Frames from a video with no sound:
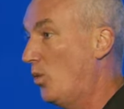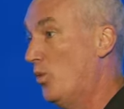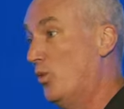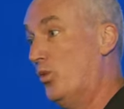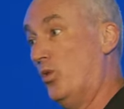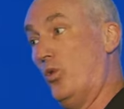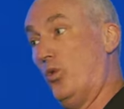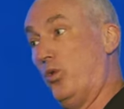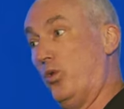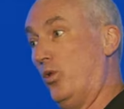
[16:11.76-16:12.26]

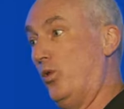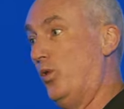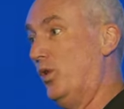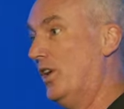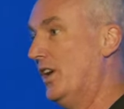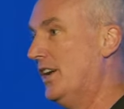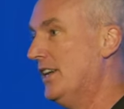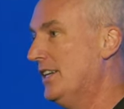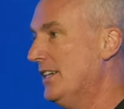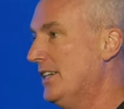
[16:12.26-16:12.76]
Wow.
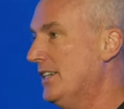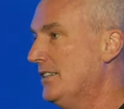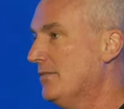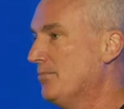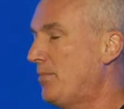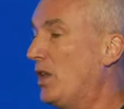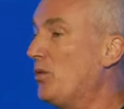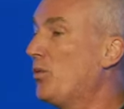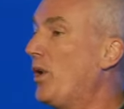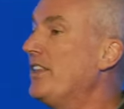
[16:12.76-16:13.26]

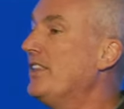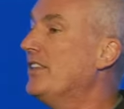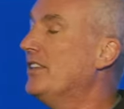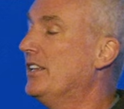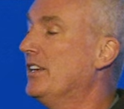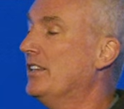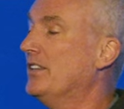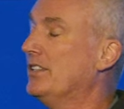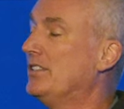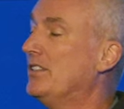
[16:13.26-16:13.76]
By the way,
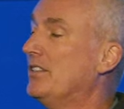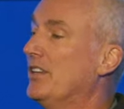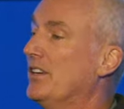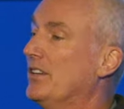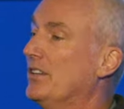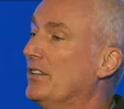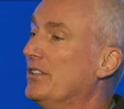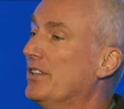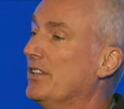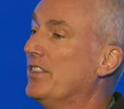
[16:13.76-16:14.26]
the, the,
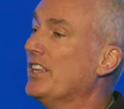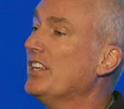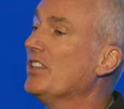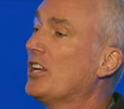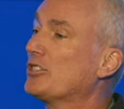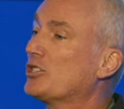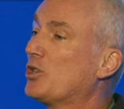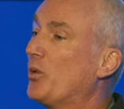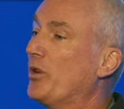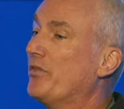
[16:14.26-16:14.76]
the, the
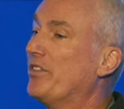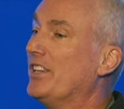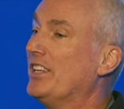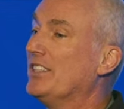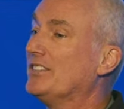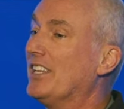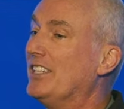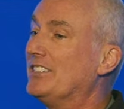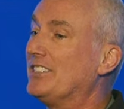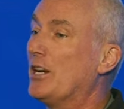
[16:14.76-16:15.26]
theological word for
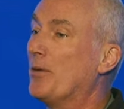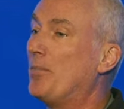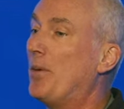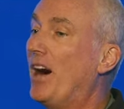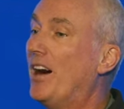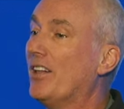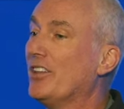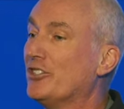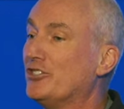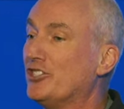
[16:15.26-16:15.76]
this is an
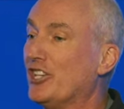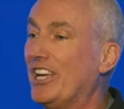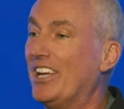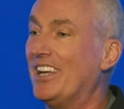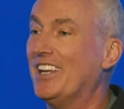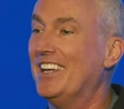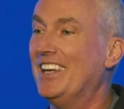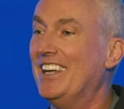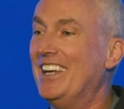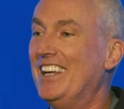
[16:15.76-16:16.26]

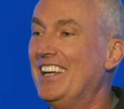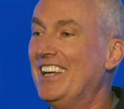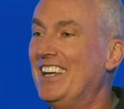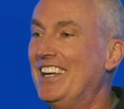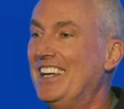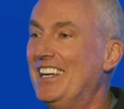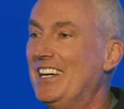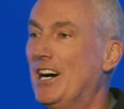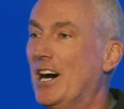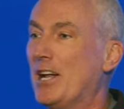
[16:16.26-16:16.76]
apology.
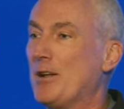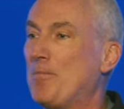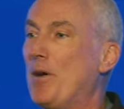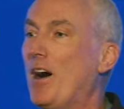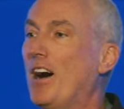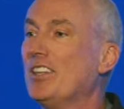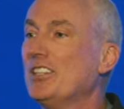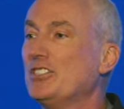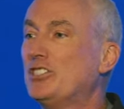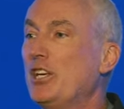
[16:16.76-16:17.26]
An
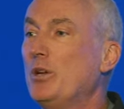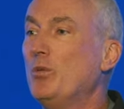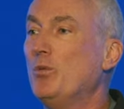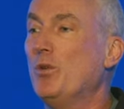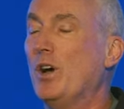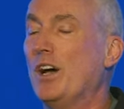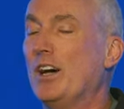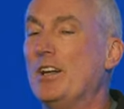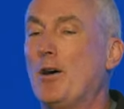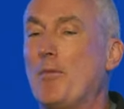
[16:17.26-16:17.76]
apology,
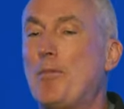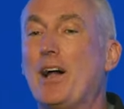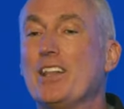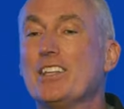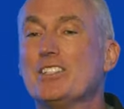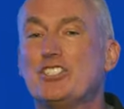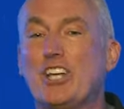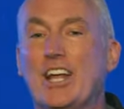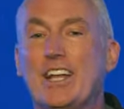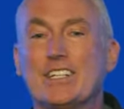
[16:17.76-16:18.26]
an
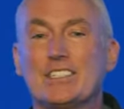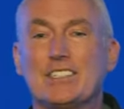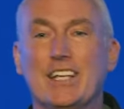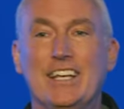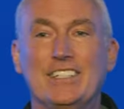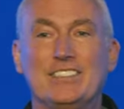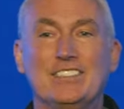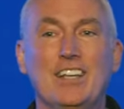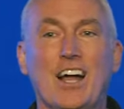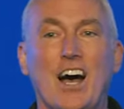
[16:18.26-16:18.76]
apologetics
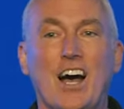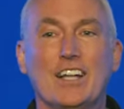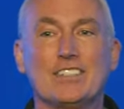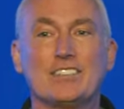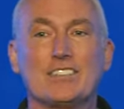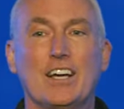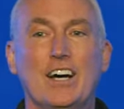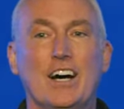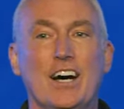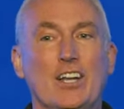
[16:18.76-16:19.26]
is
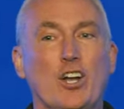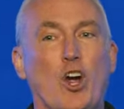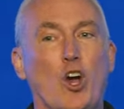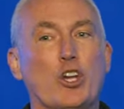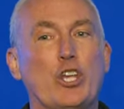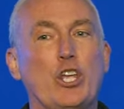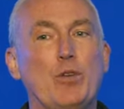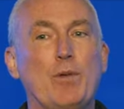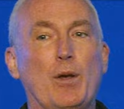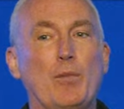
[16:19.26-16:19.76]
not an
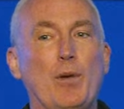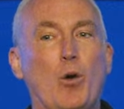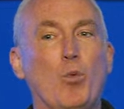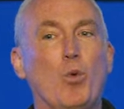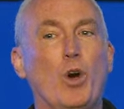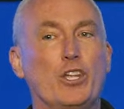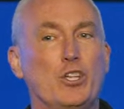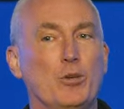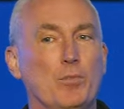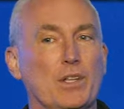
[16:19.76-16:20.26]
argument about
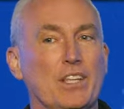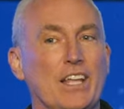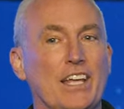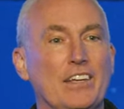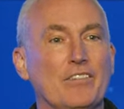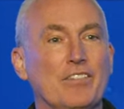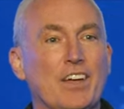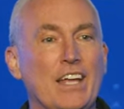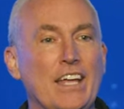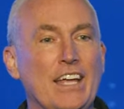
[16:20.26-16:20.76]
what you
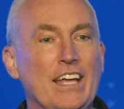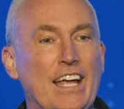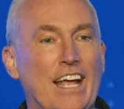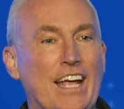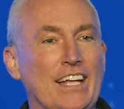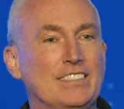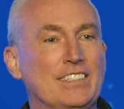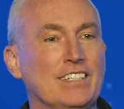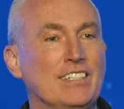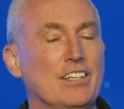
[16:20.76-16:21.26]
believe.
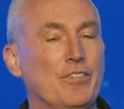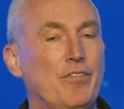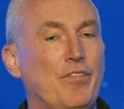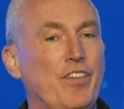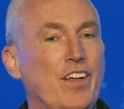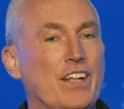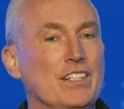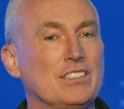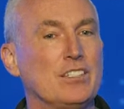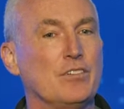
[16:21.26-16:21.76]
It's a
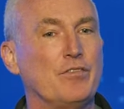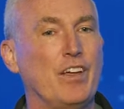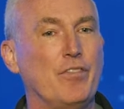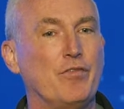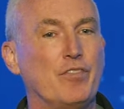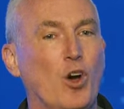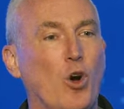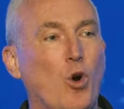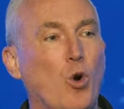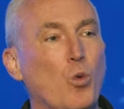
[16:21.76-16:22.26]
defense of
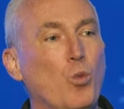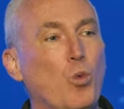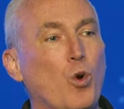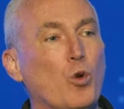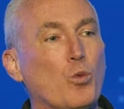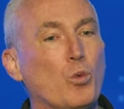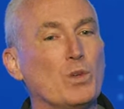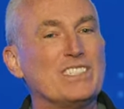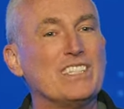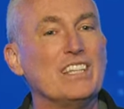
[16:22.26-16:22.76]
if the whole
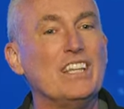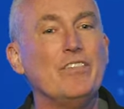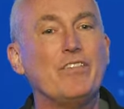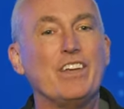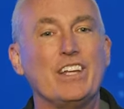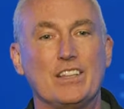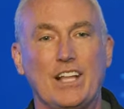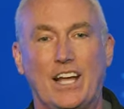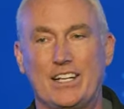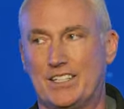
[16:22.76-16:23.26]
world was
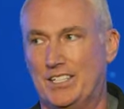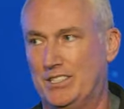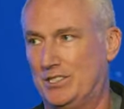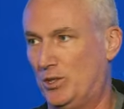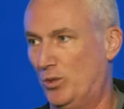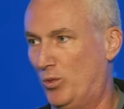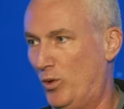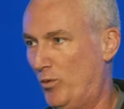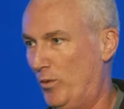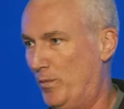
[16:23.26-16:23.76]
living like this,
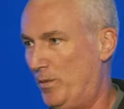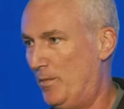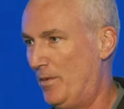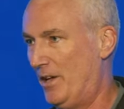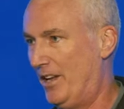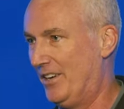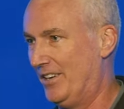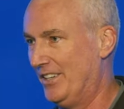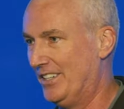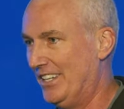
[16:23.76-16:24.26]
the world would be
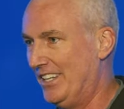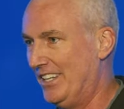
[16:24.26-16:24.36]
better.